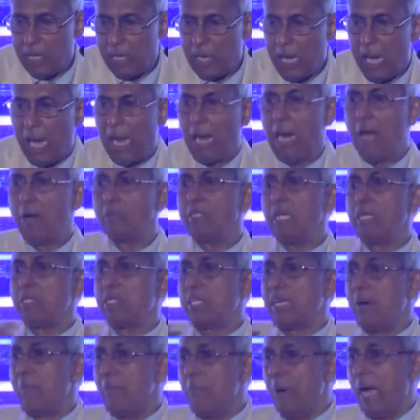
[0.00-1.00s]
allow that to
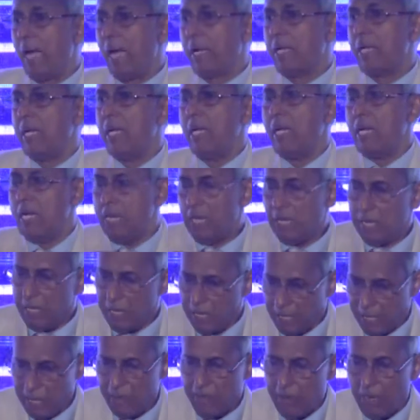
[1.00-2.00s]
come back,
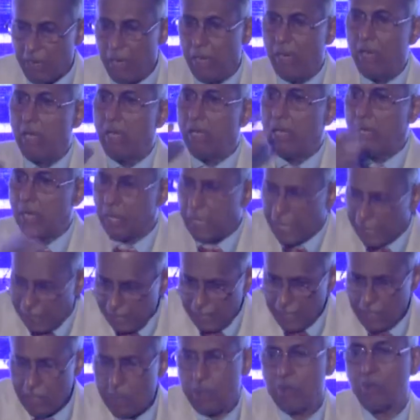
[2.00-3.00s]
refill,
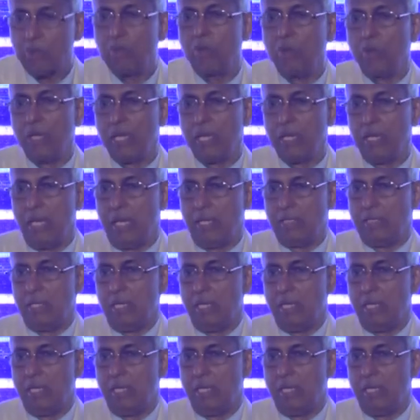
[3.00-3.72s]
again you go in there.